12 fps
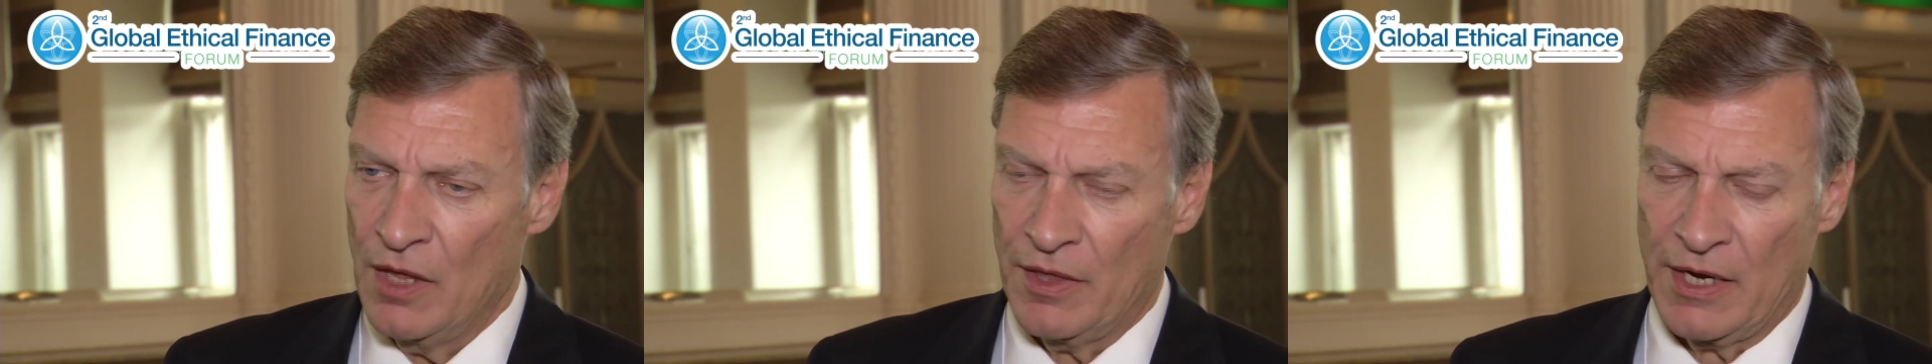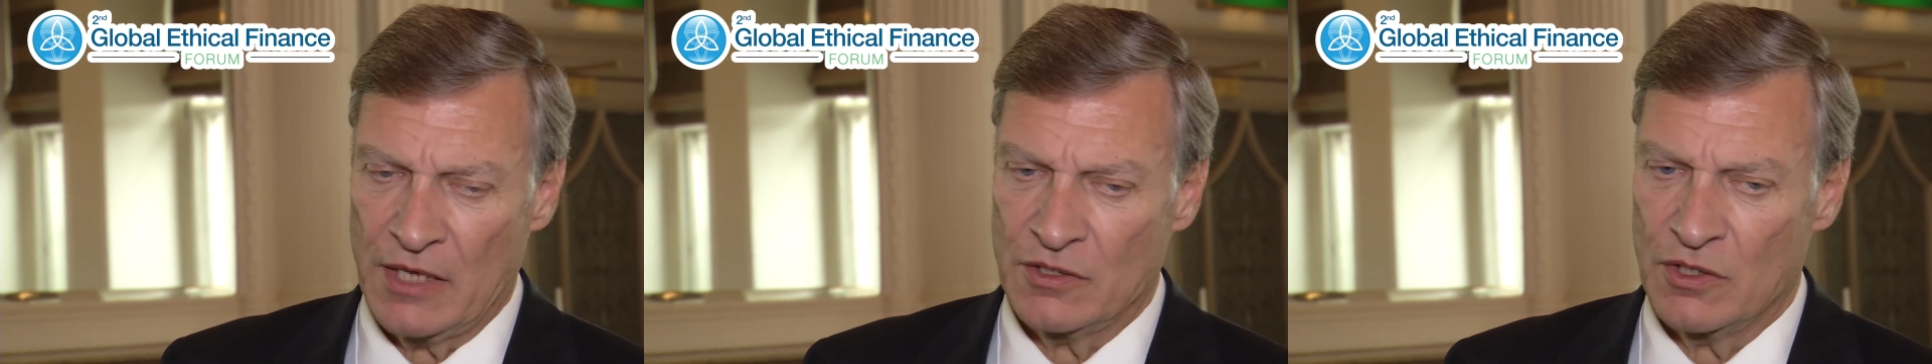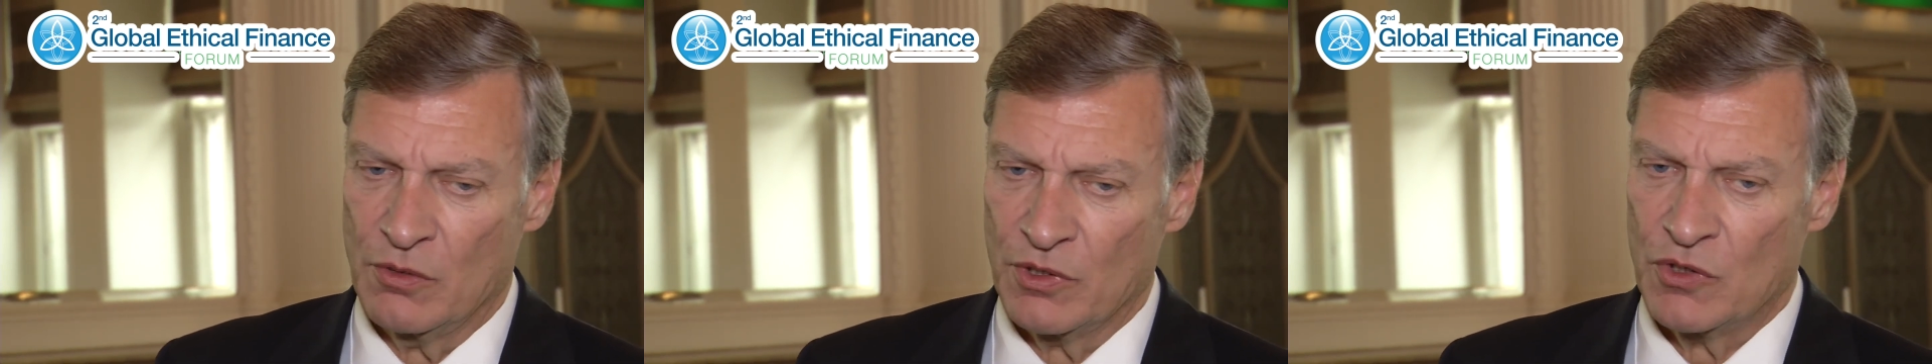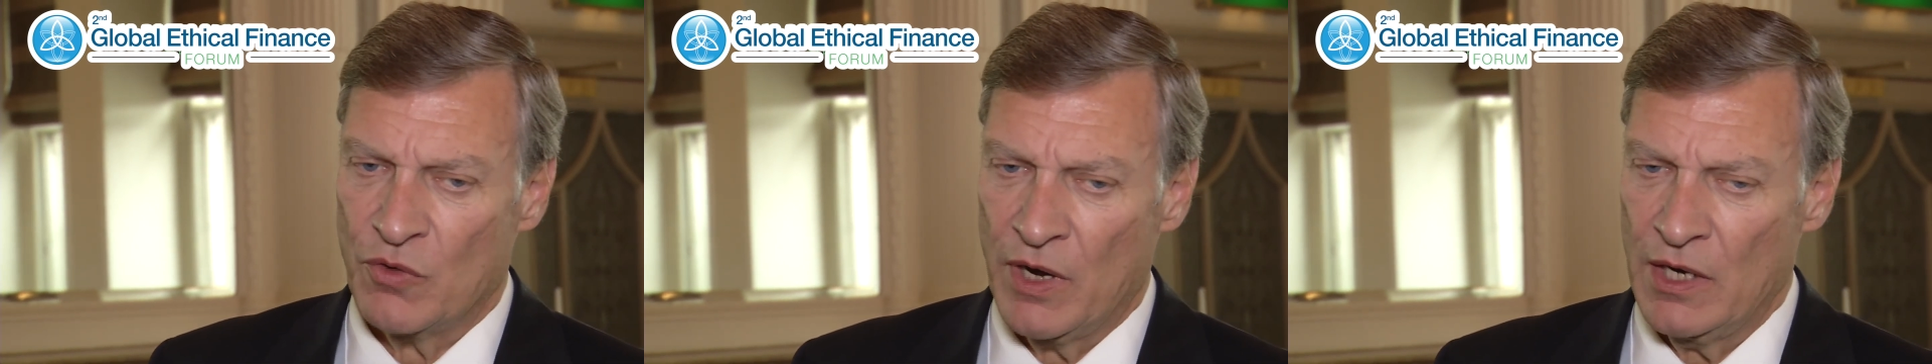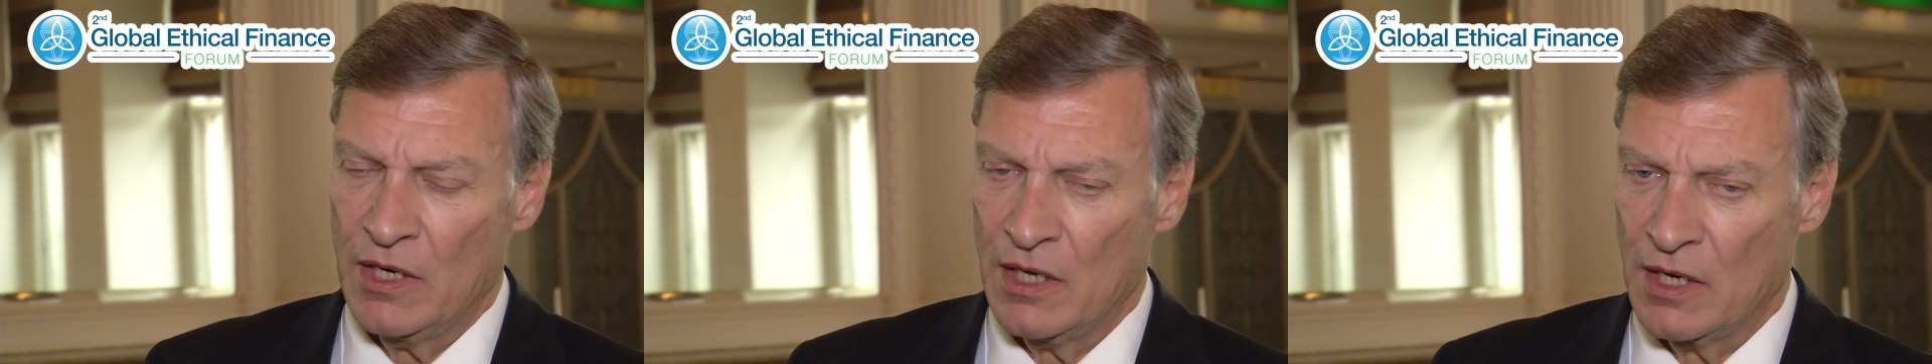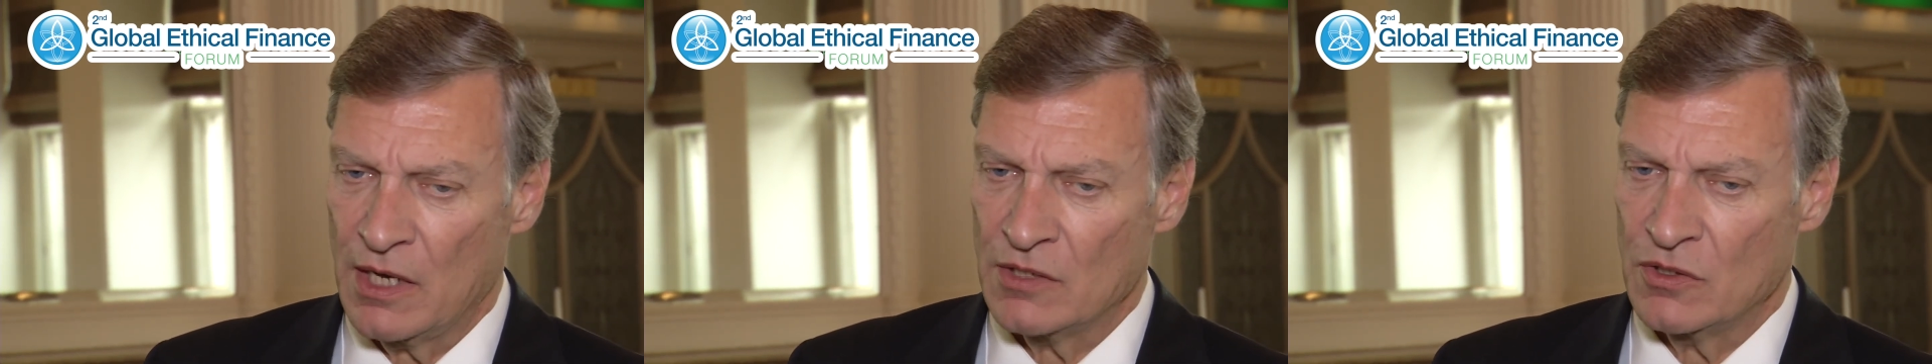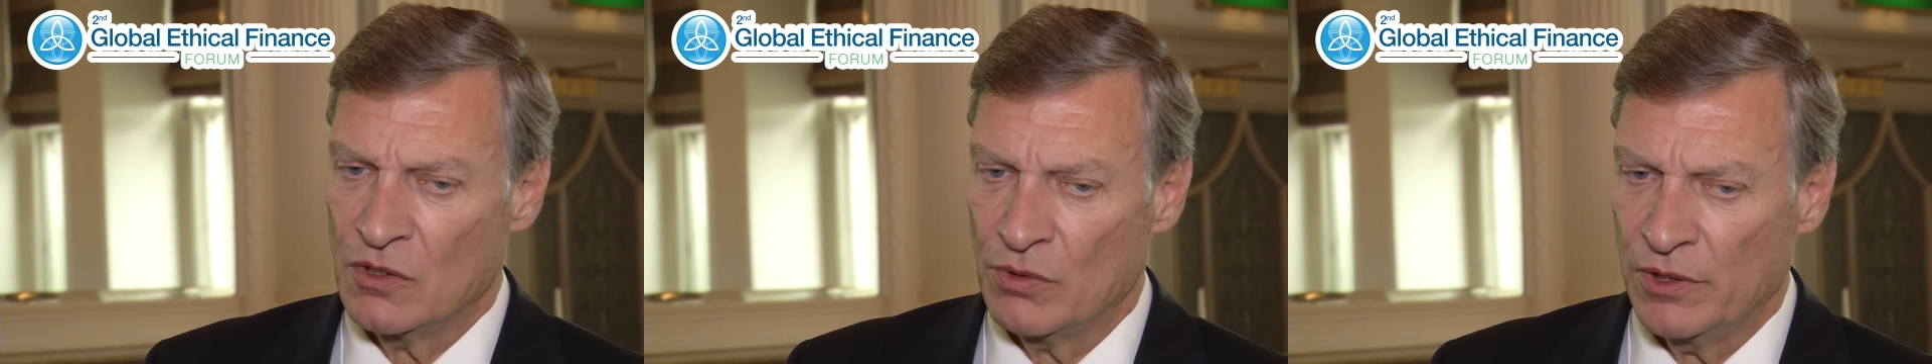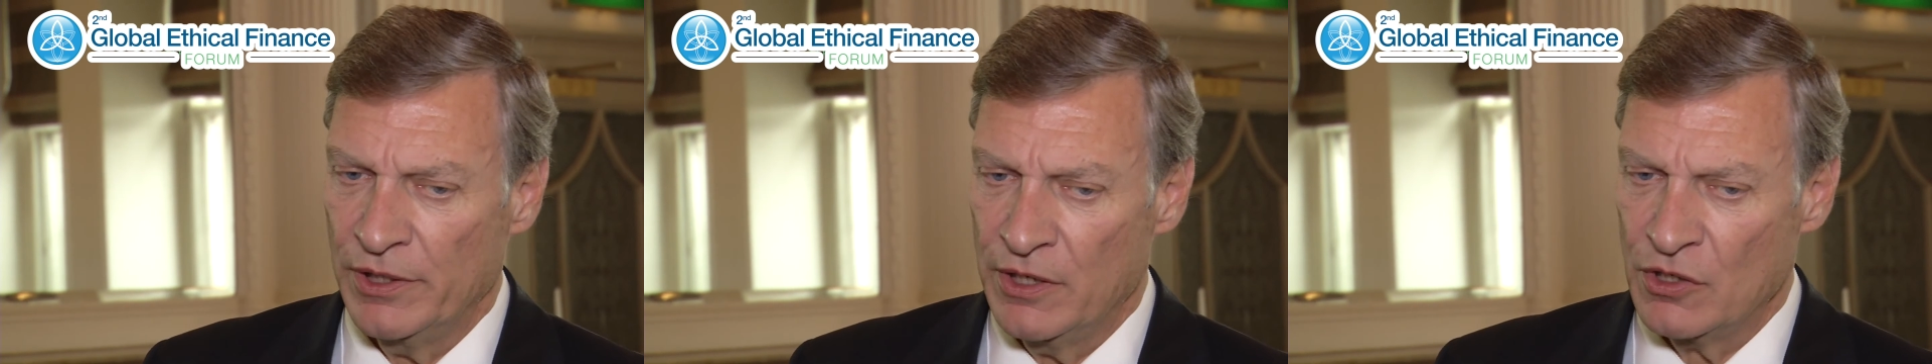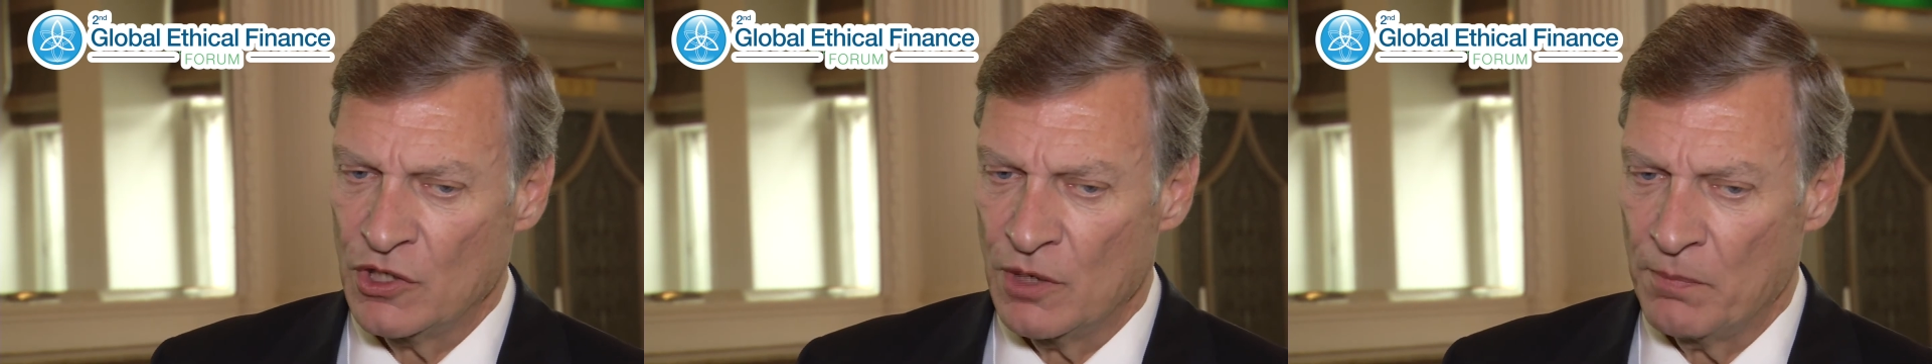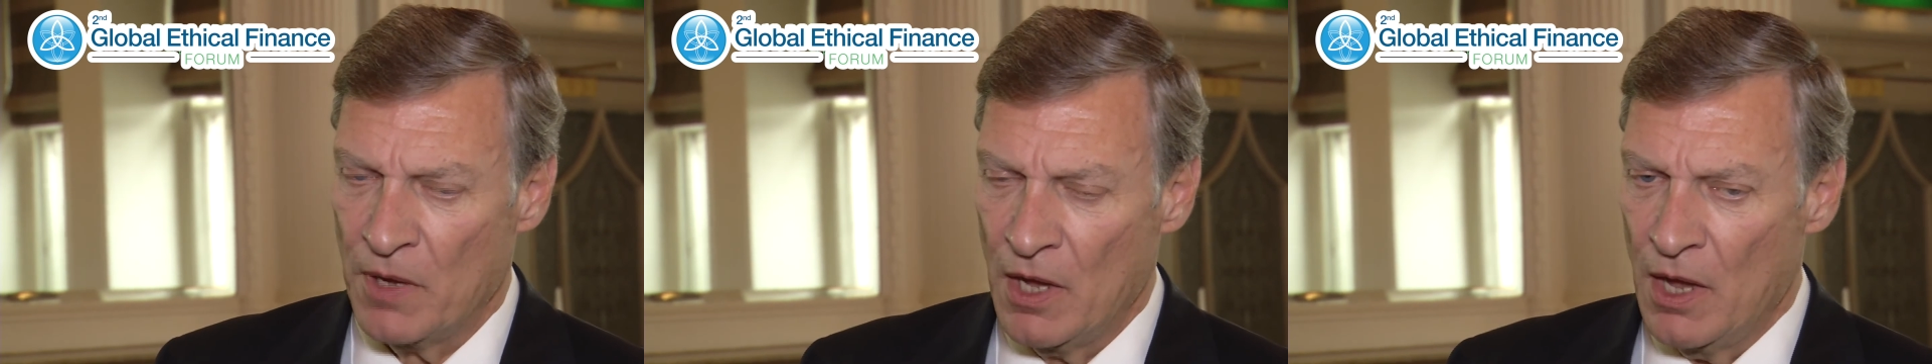That has to do with training, it has to do with leadership,